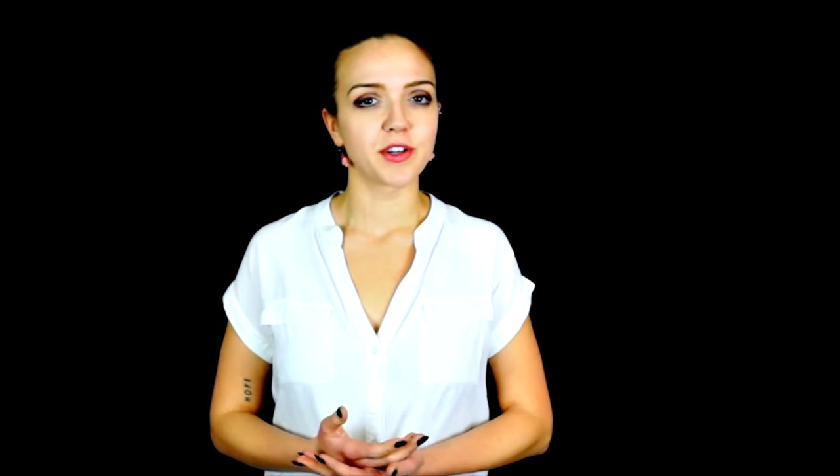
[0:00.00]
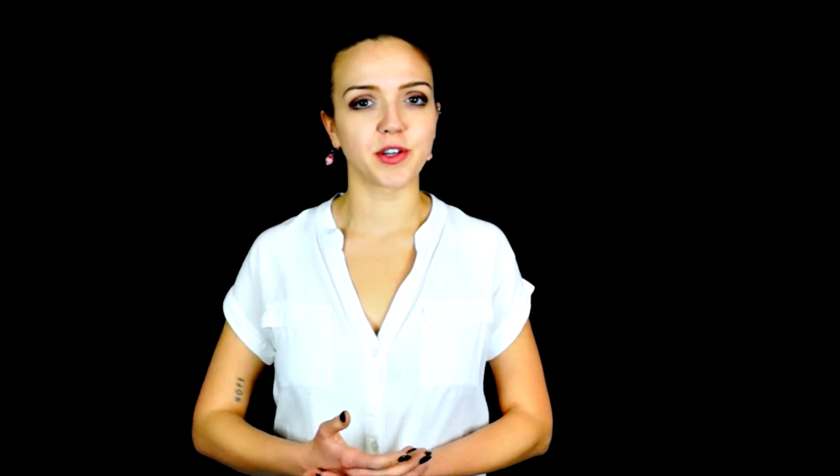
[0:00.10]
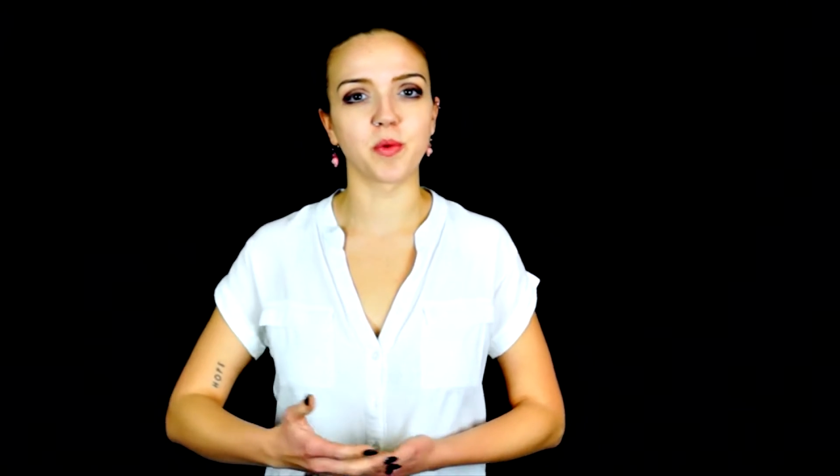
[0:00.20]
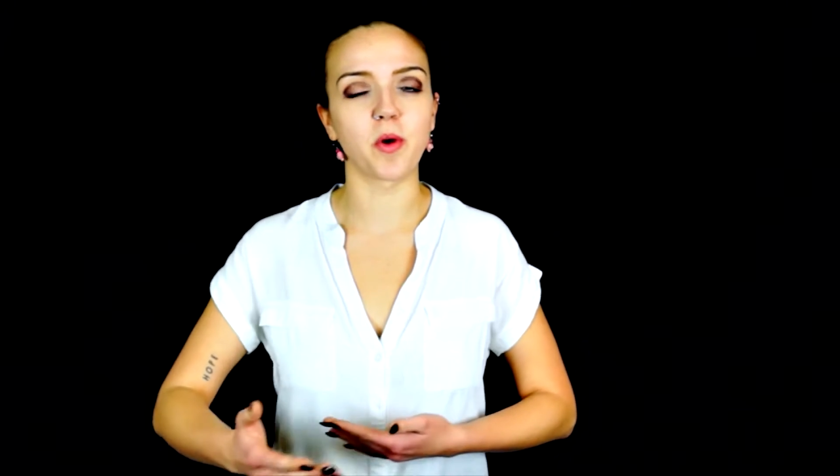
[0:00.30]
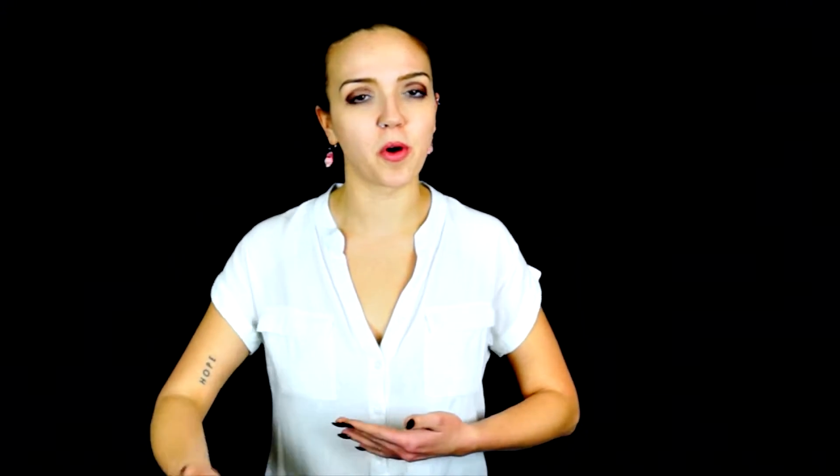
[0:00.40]
you
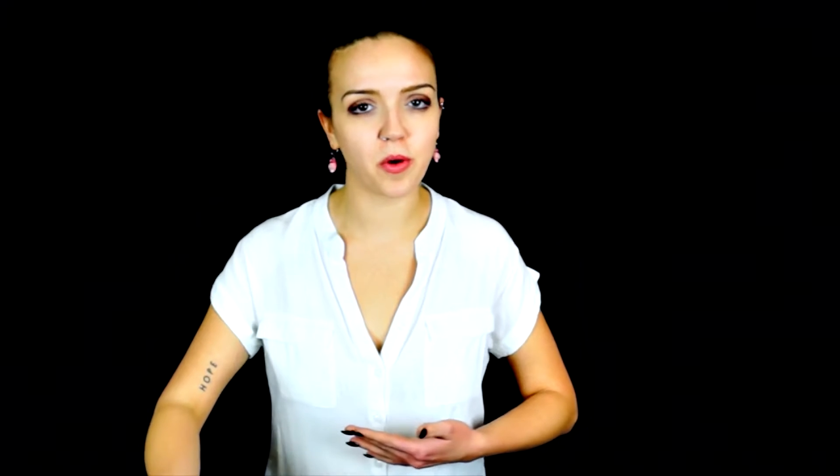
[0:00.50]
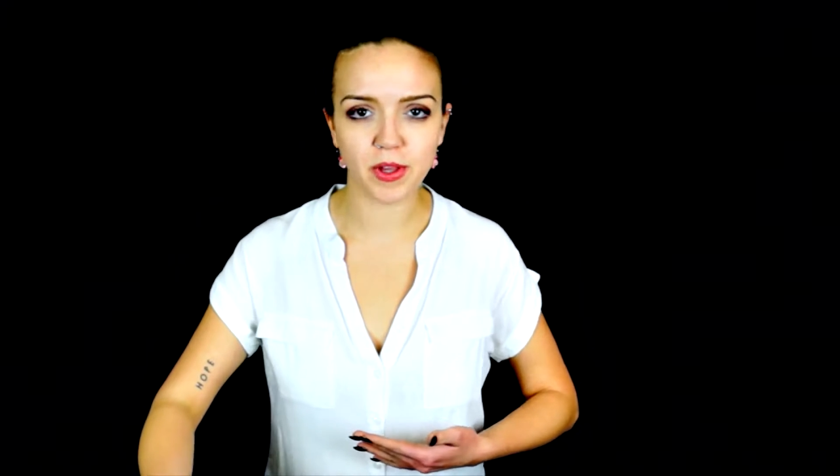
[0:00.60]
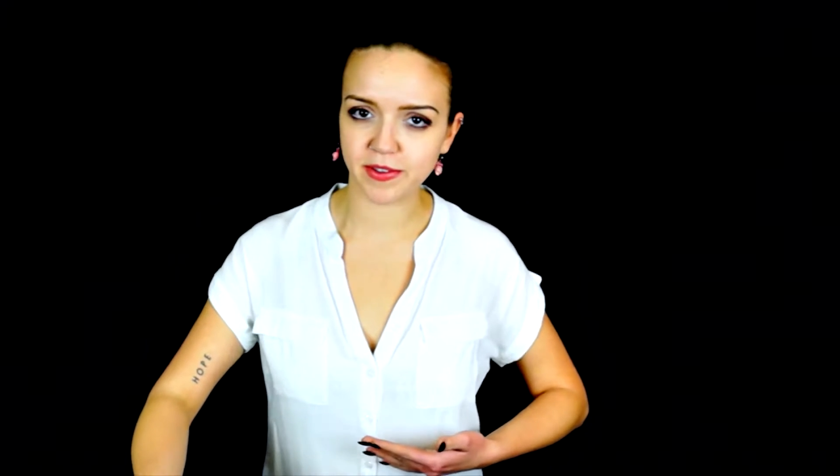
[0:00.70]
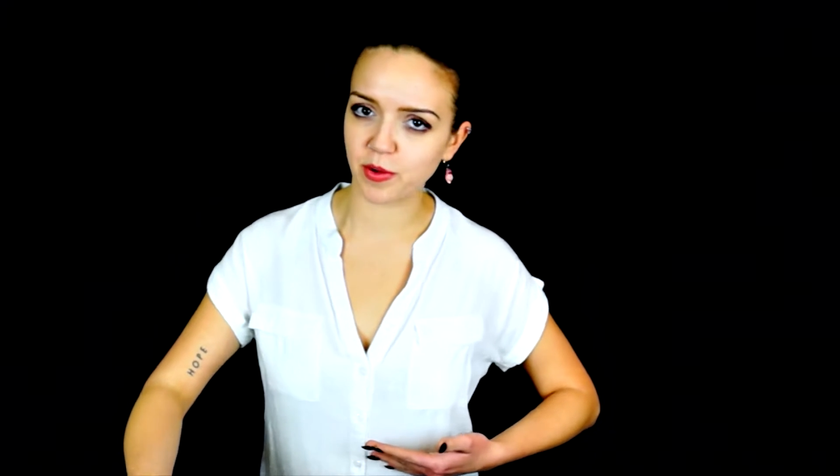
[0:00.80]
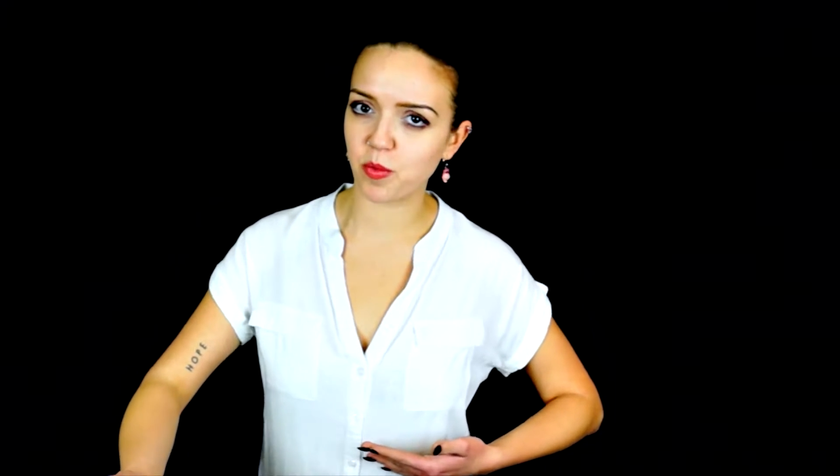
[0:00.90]
know, all
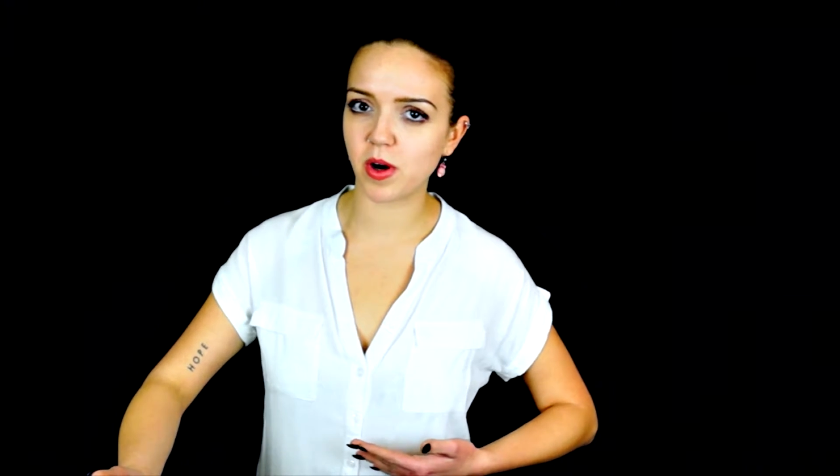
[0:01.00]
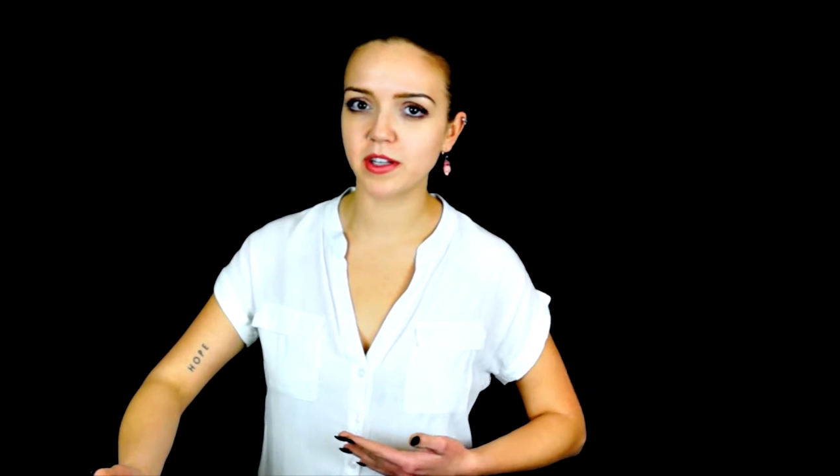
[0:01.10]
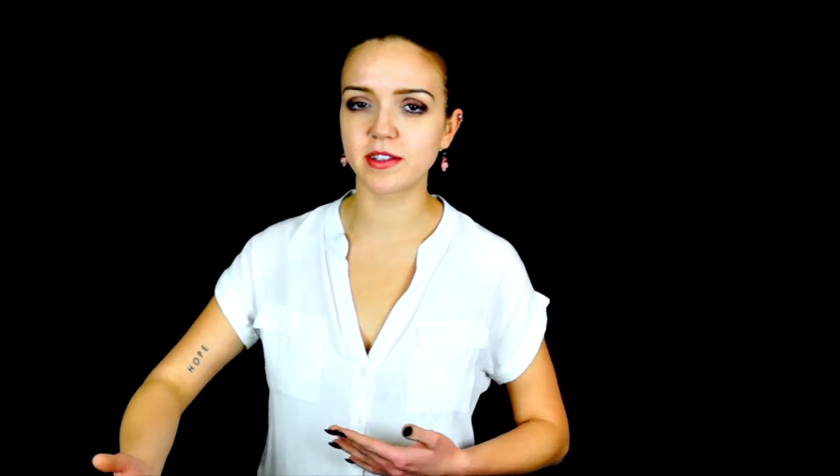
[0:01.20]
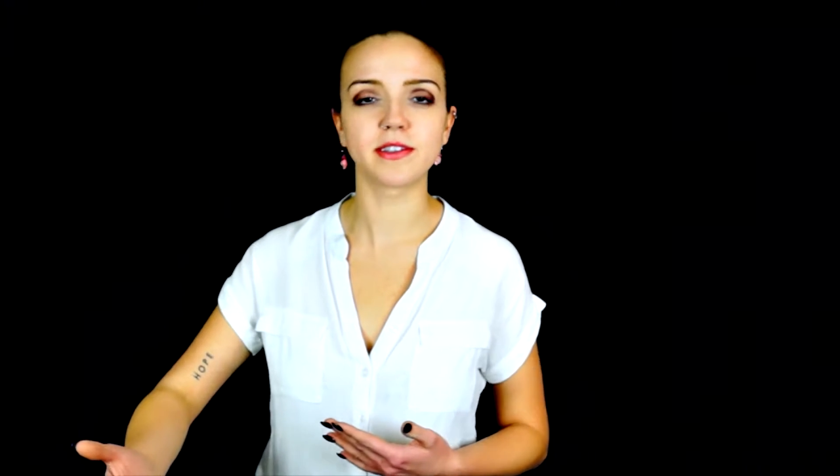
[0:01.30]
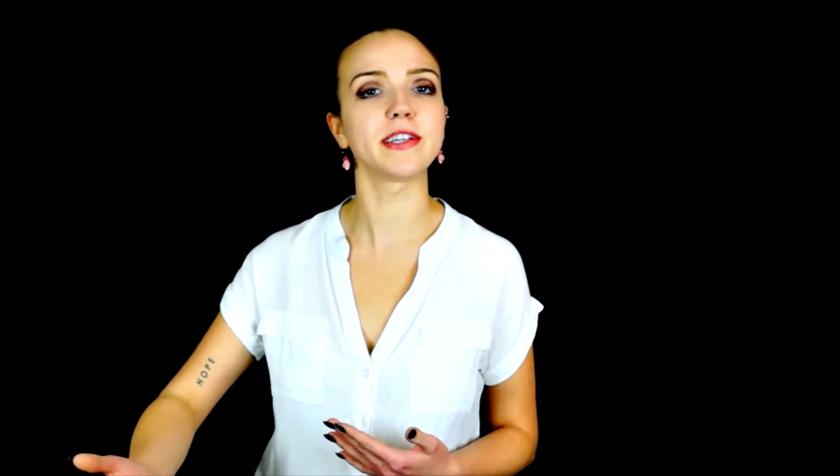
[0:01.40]
that they
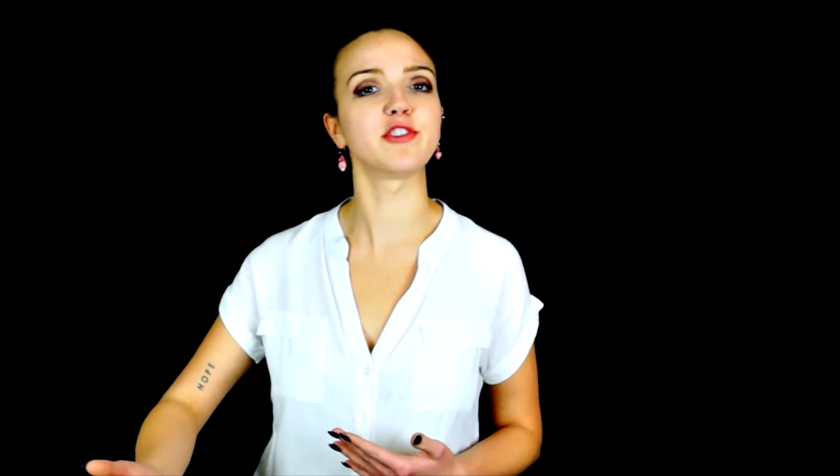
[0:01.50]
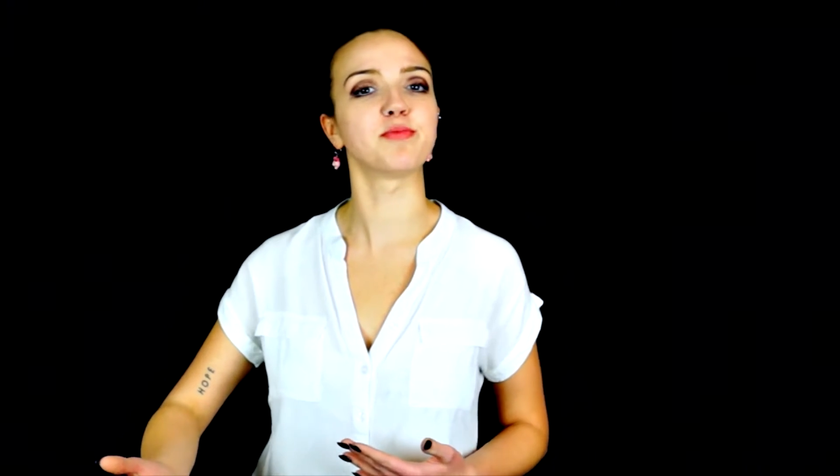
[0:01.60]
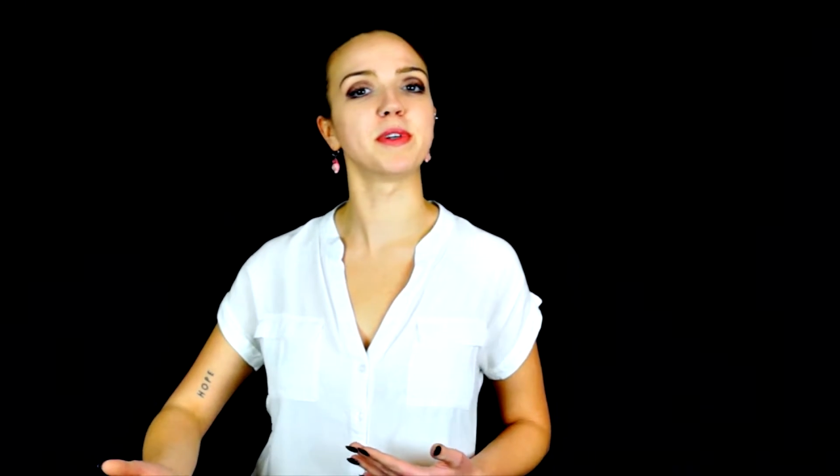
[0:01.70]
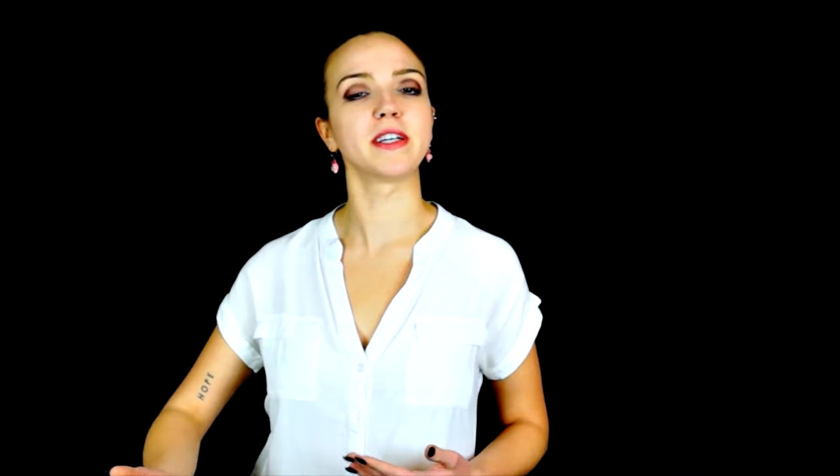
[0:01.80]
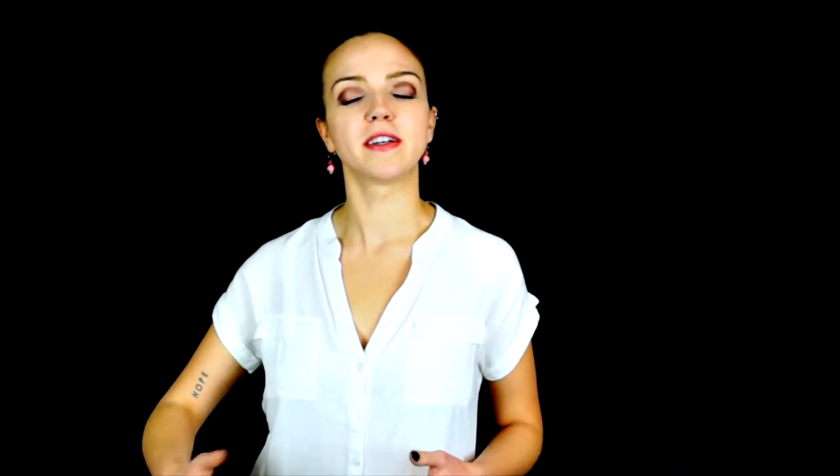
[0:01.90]
wanted to teach
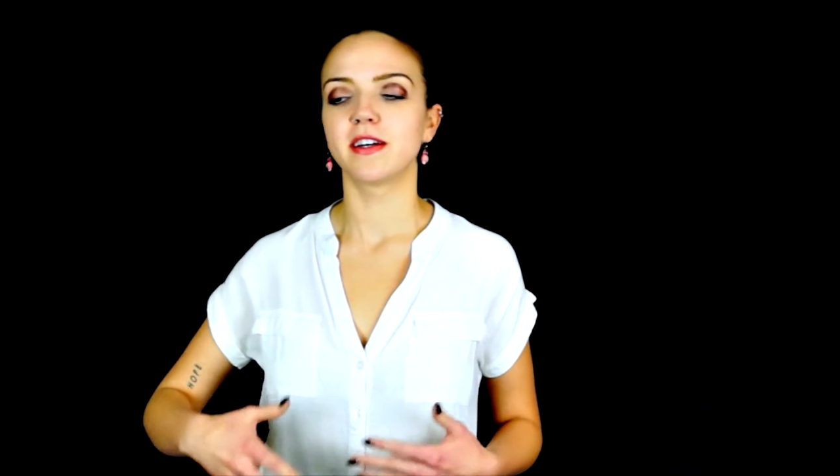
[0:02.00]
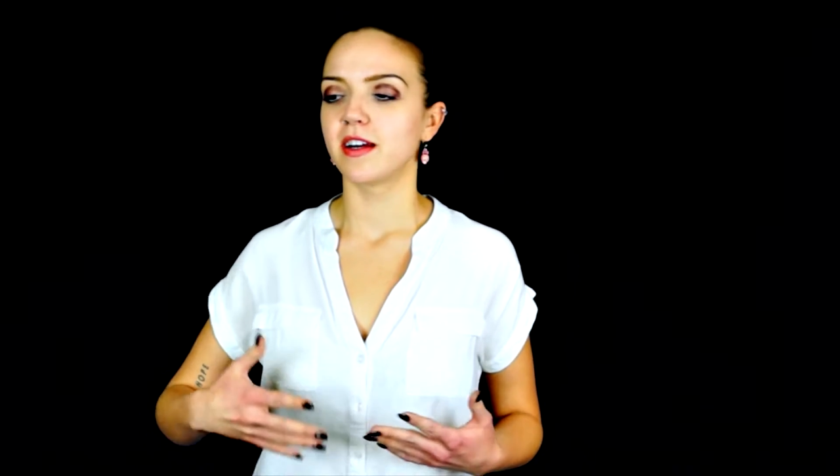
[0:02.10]
me.